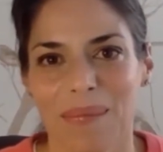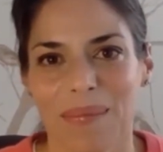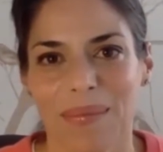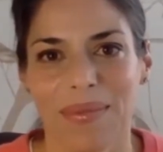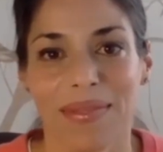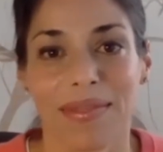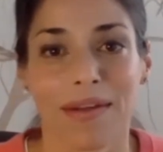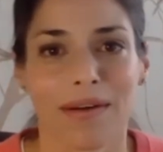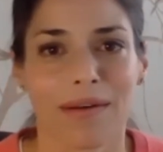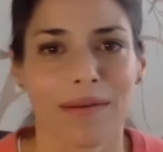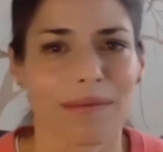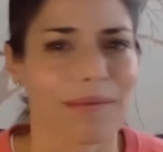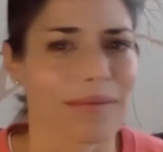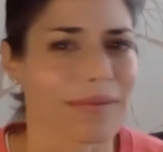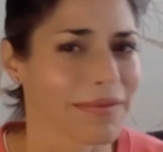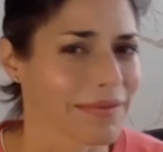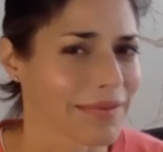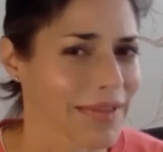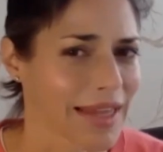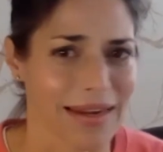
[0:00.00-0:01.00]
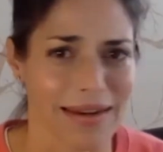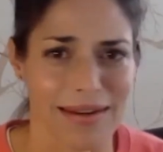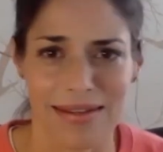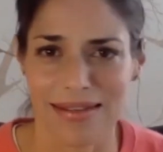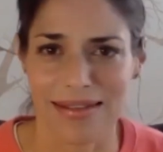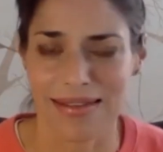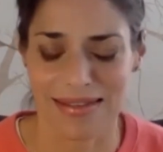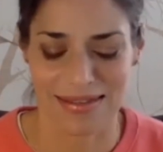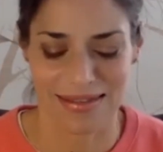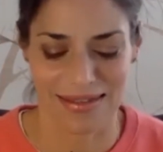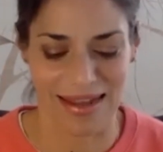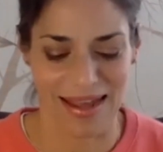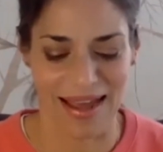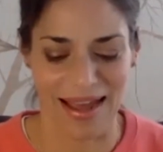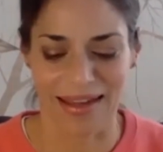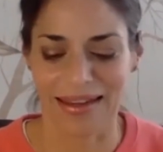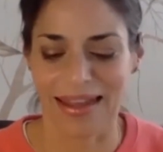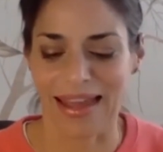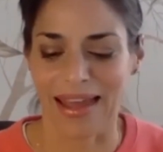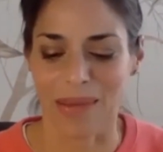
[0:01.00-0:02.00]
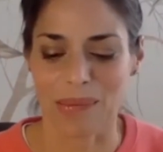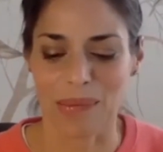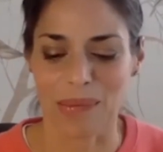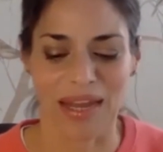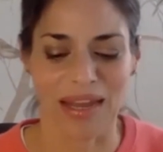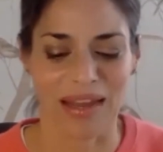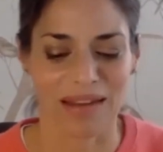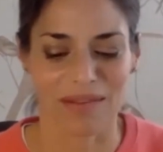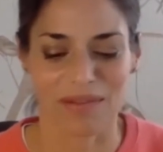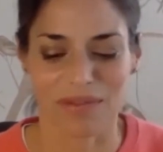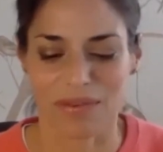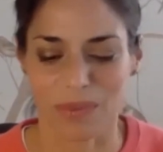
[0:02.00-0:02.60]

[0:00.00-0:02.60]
Their latest ad campaign,